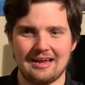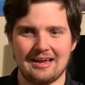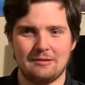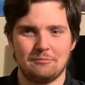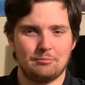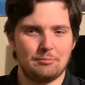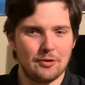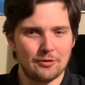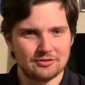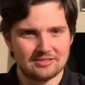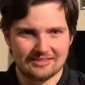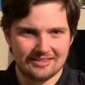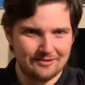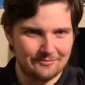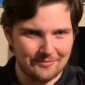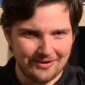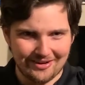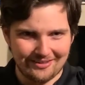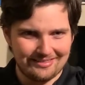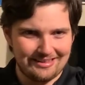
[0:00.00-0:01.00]
and post
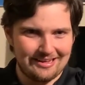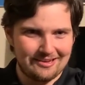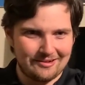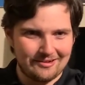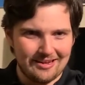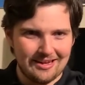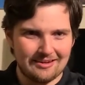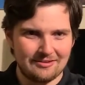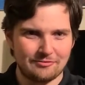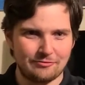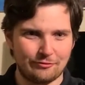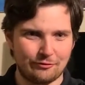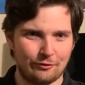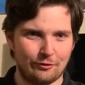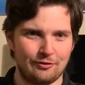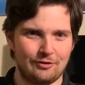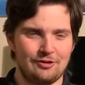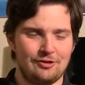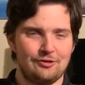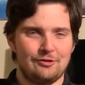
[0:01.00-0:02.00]
them on the internet
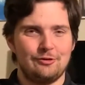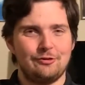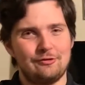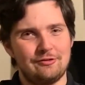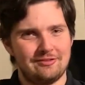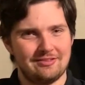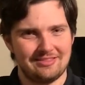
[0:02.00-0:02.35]
for you,